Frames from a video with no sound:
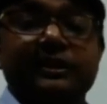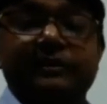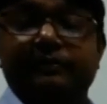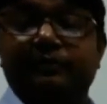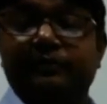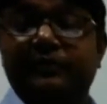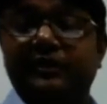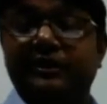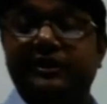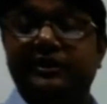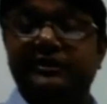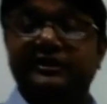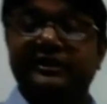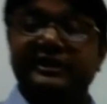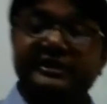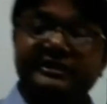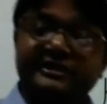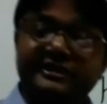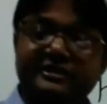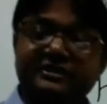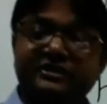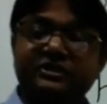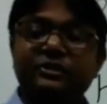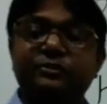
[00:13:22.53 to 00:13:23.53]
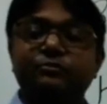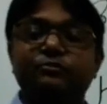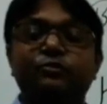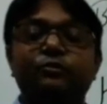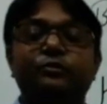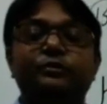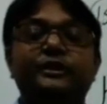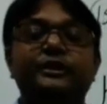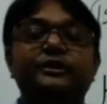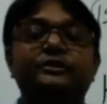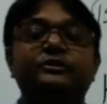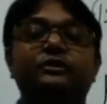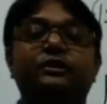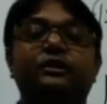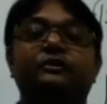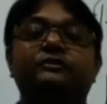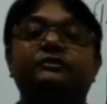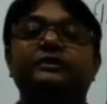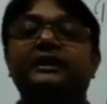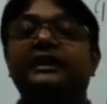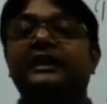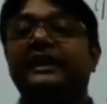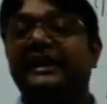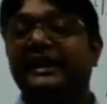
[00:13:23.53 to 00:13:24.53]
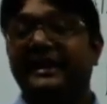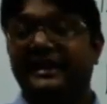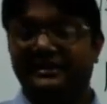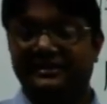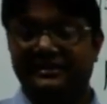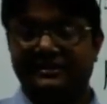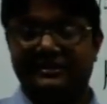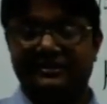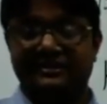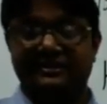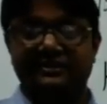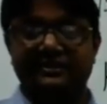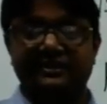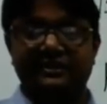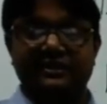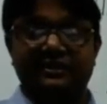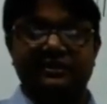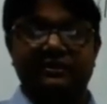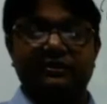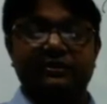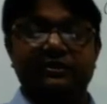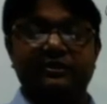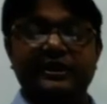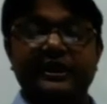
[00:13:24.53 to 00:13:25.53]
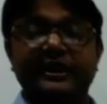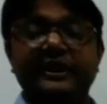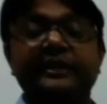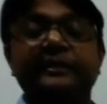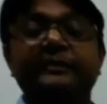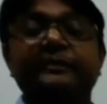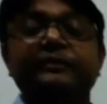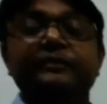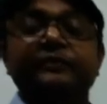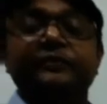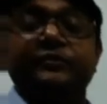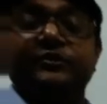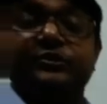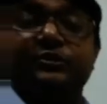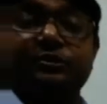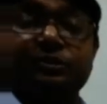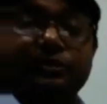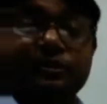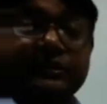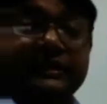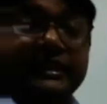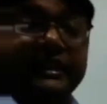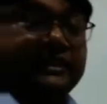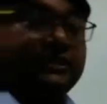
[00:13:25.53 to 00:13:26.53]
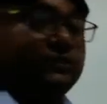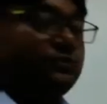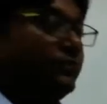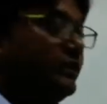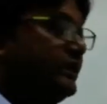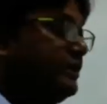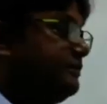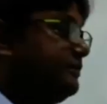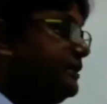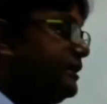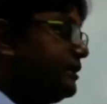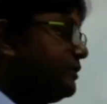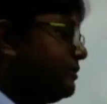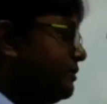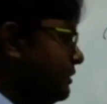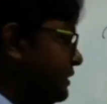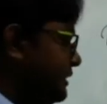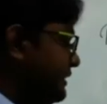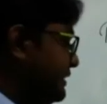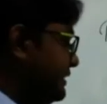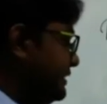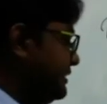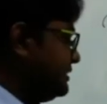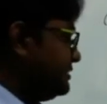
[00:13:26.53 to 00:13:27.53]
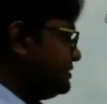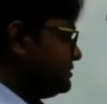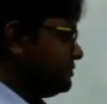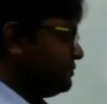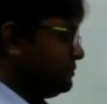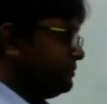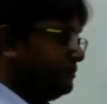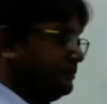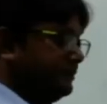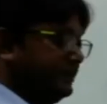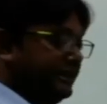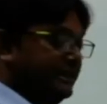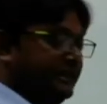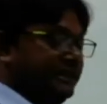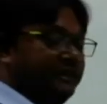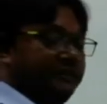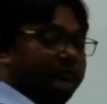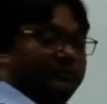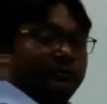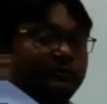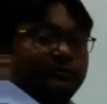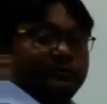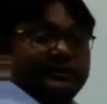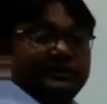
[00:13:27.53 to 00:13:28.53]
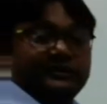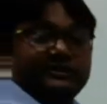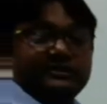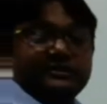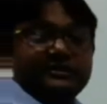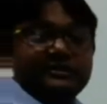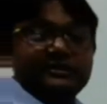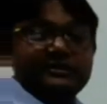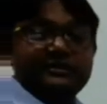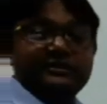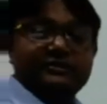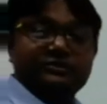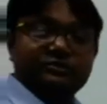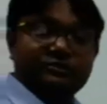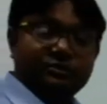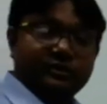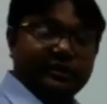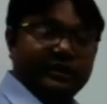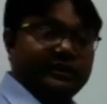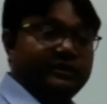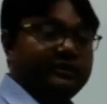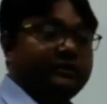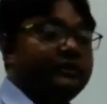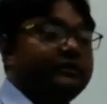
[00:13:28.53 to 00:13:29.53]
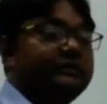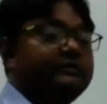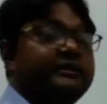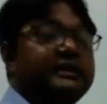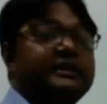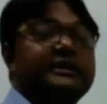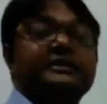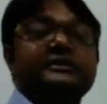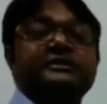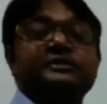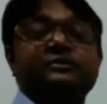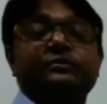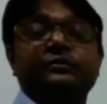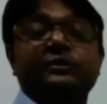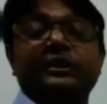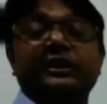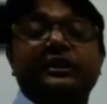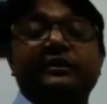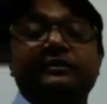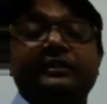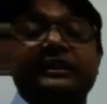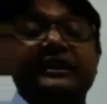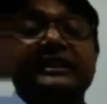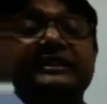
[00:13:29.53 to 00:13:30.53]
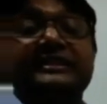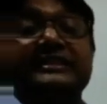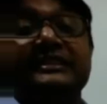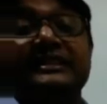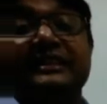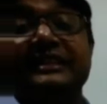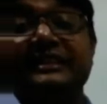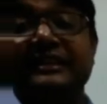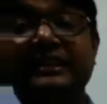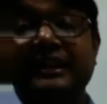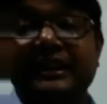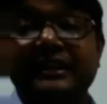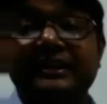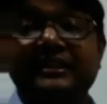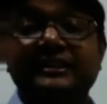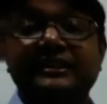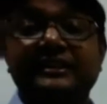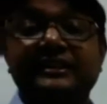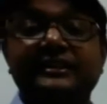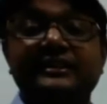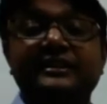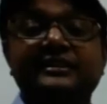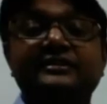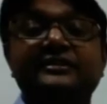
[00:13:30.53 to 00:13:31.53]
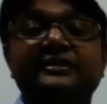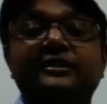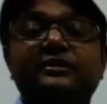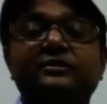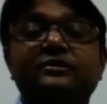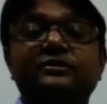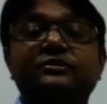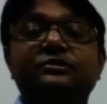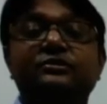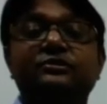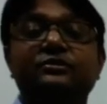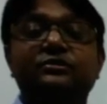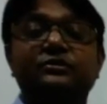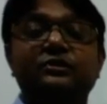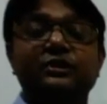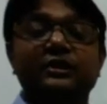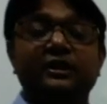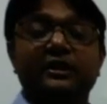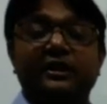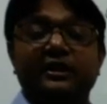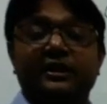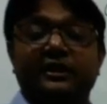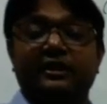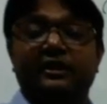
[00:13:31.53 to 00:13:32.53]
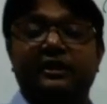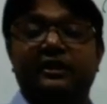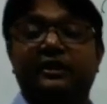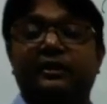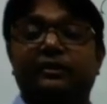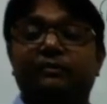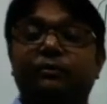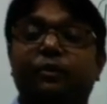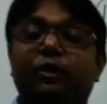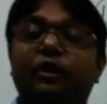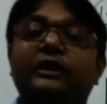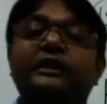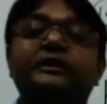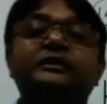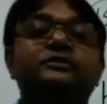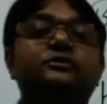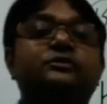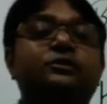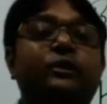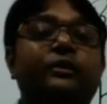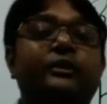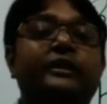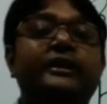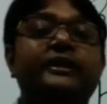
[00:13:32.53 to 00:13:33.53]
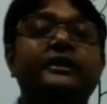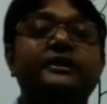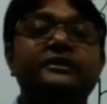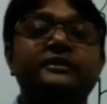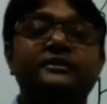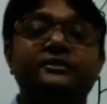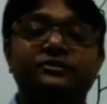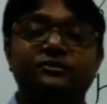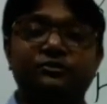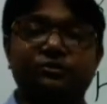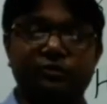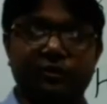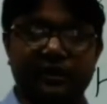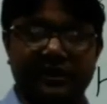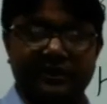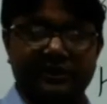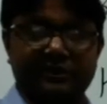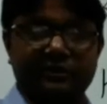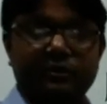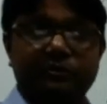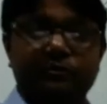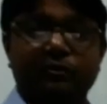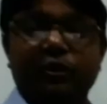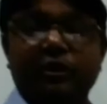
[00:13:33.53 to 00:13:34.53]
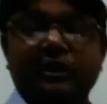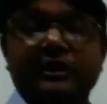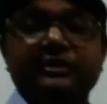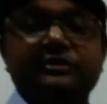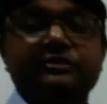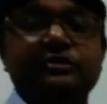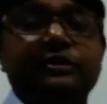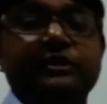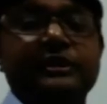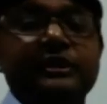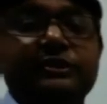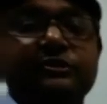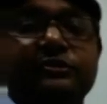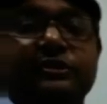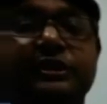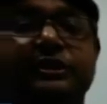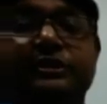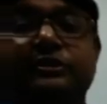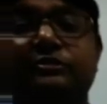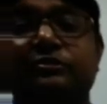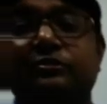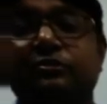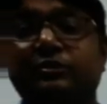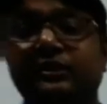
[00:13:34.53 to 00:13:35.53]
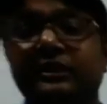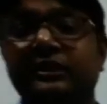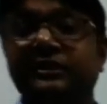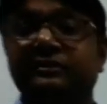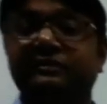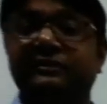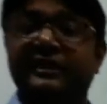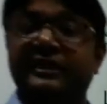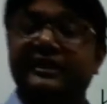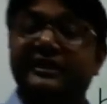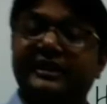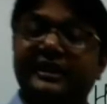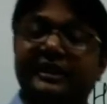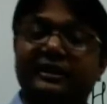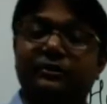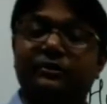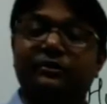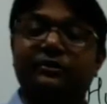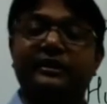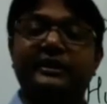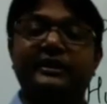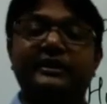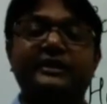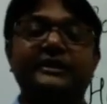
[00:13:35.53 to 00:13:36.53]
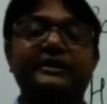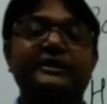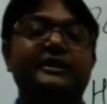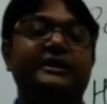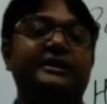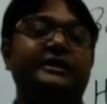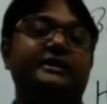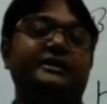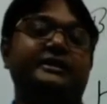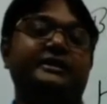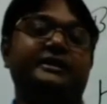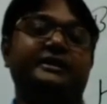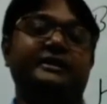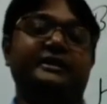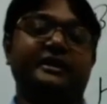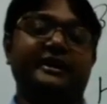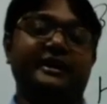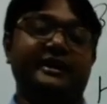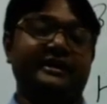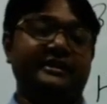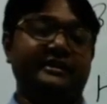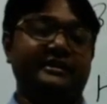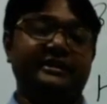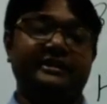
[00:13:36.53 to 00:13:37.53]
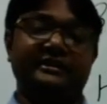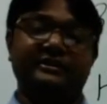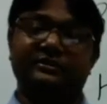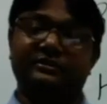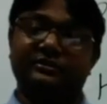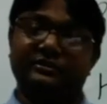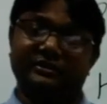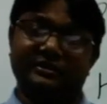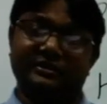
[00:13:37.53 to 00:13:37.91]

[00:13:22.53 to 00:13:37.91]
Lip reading: 360 movement of the legs. Okay, so that's why we are calling it as a freely movement joint, or else we can say that it is the ball and socket joint. The ball and socket joint, student, where they are located at the